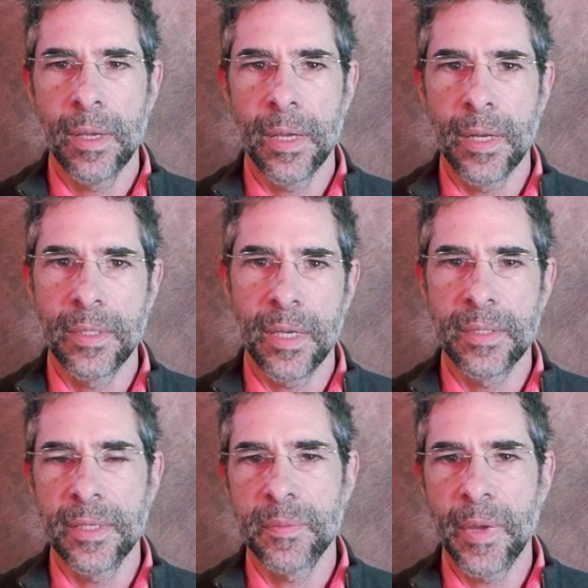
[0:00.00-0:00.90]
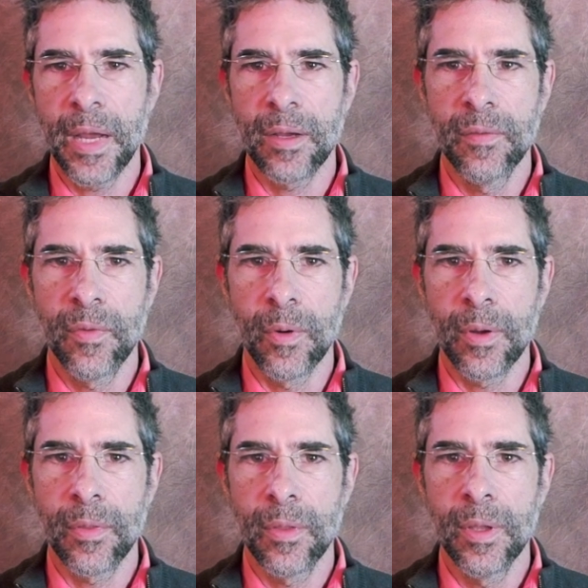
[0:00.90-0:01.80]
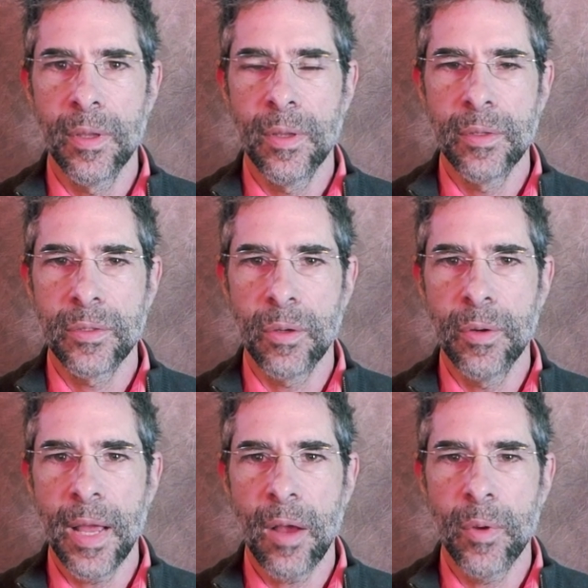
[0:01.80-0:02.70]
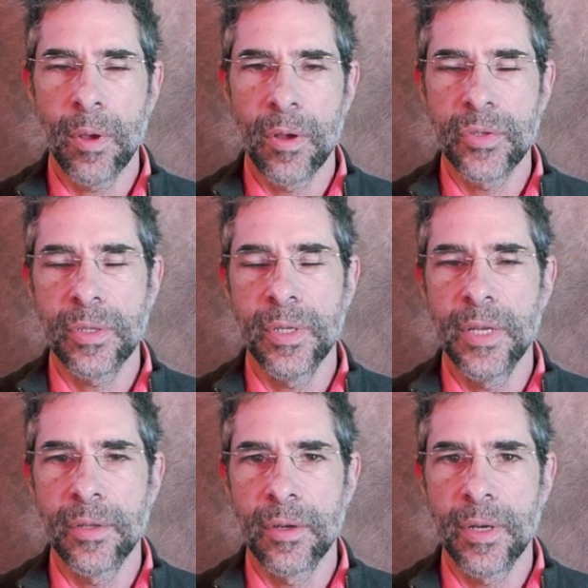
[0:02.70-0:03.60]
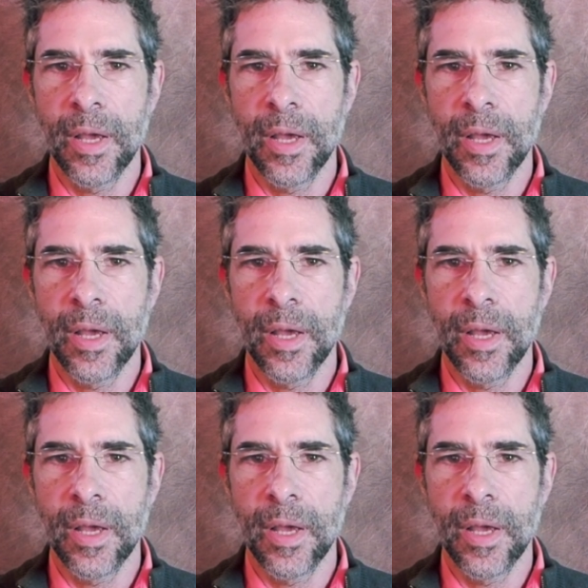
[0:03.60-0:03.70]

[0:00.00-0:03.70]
And it does this back and forth. So now we also need to learn